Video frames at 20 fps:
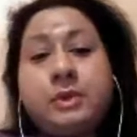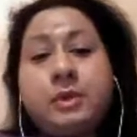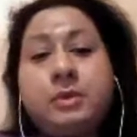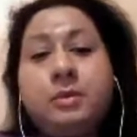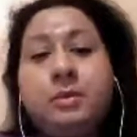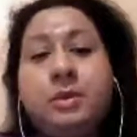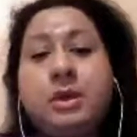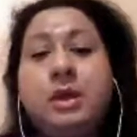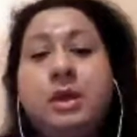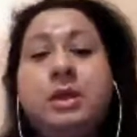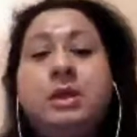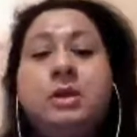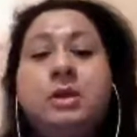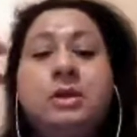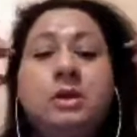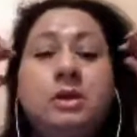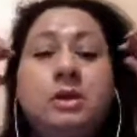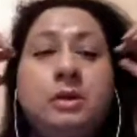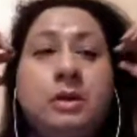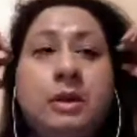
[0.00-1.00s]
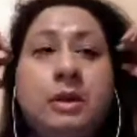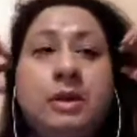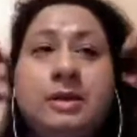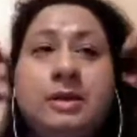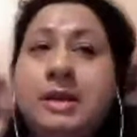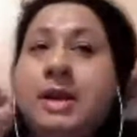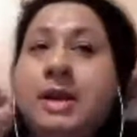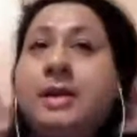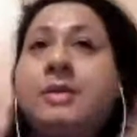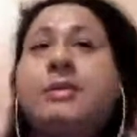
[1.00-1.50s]
what can you do? And
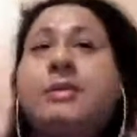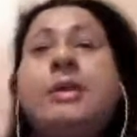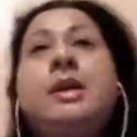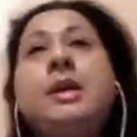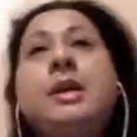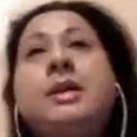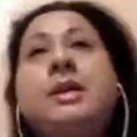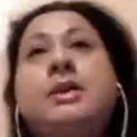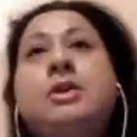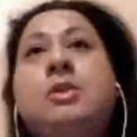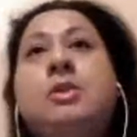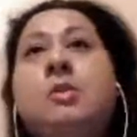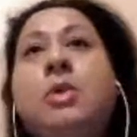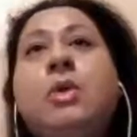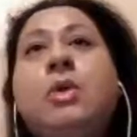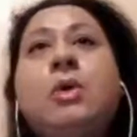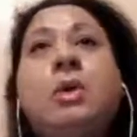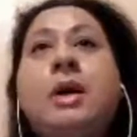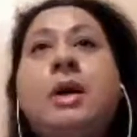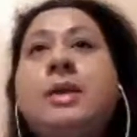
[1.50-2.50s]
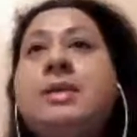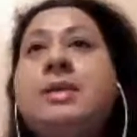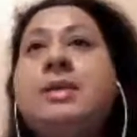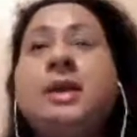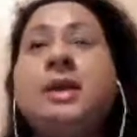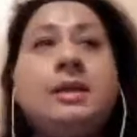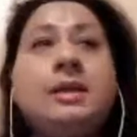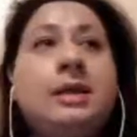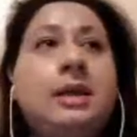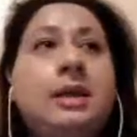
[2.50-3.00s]
this guy threatening to do more and
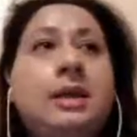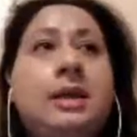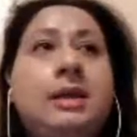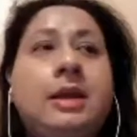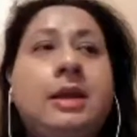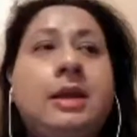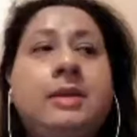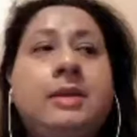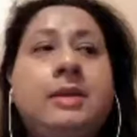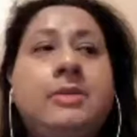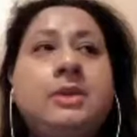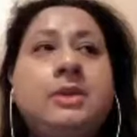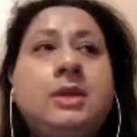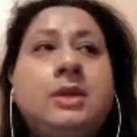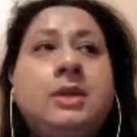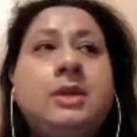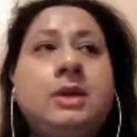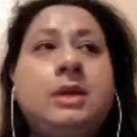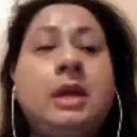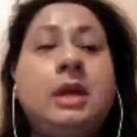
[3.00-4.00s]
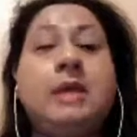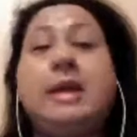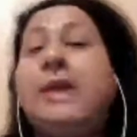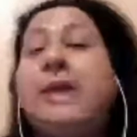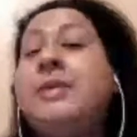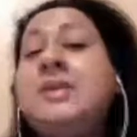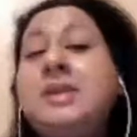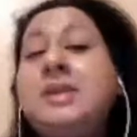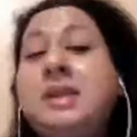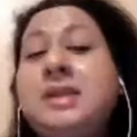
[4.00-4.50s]
saying that he left. And
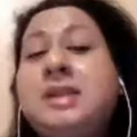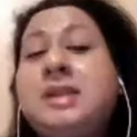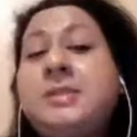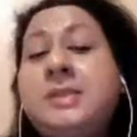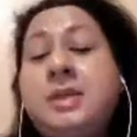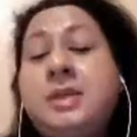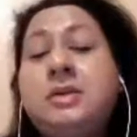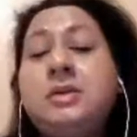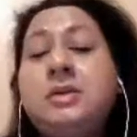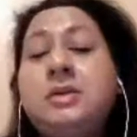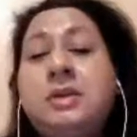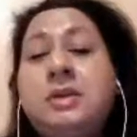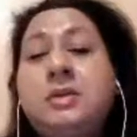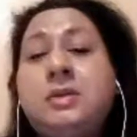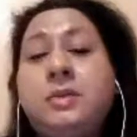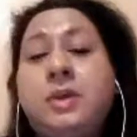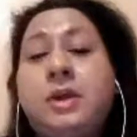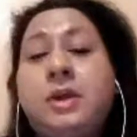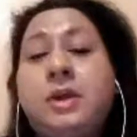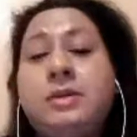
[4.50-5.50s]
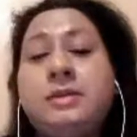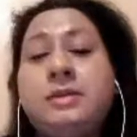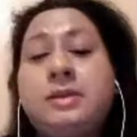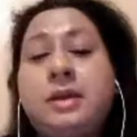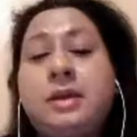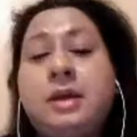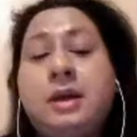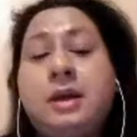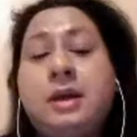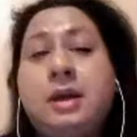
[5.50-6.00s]
that was his specialty, was,
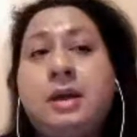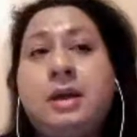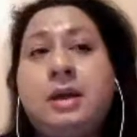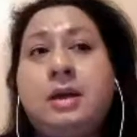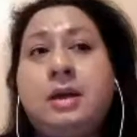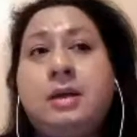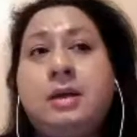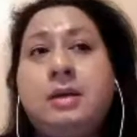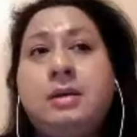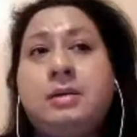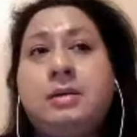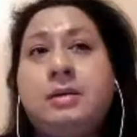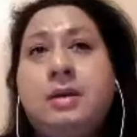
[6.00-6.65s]
wiring,